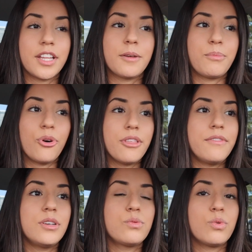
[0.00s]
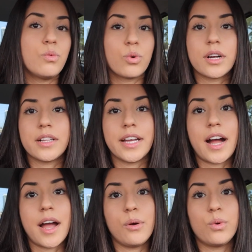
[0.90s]
Like, both of us will work,
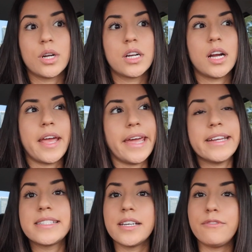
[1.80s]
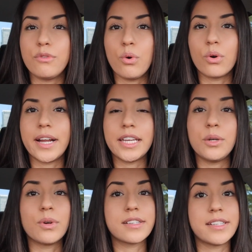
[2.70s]
like I work 8 to 4 and
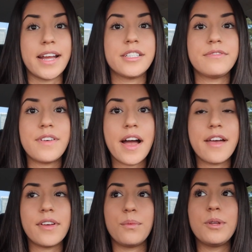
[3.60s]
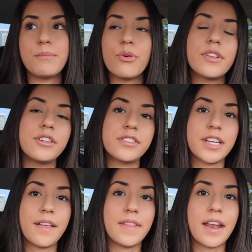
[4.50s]
he works 9 to 5, and we both
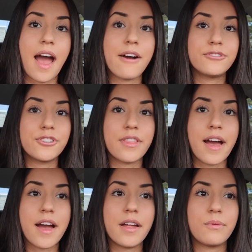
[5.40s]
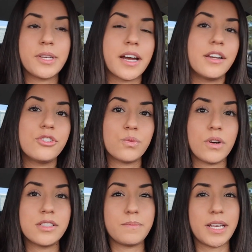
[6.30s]
understand that after that we kind of just
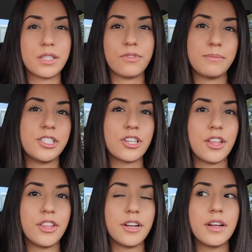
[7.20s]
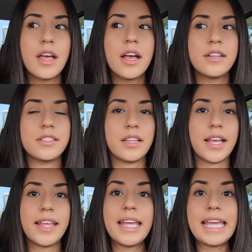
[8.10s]
want space from each other to
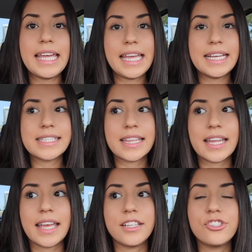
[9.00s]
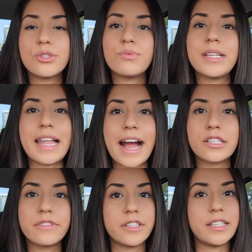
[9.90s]
like eat and like just
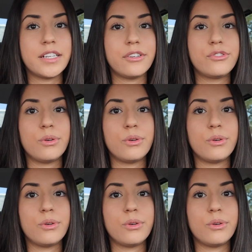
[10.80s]
relax for a little.